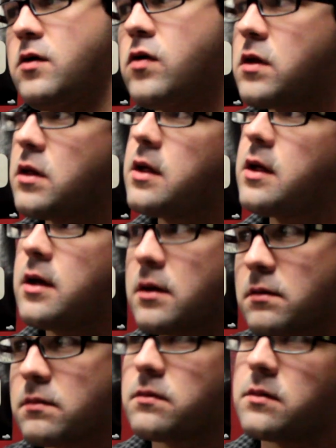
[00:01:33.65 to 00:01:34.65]
Usually,
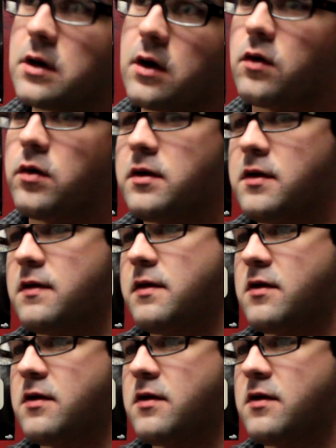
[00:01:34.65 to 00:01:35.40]
you know, it's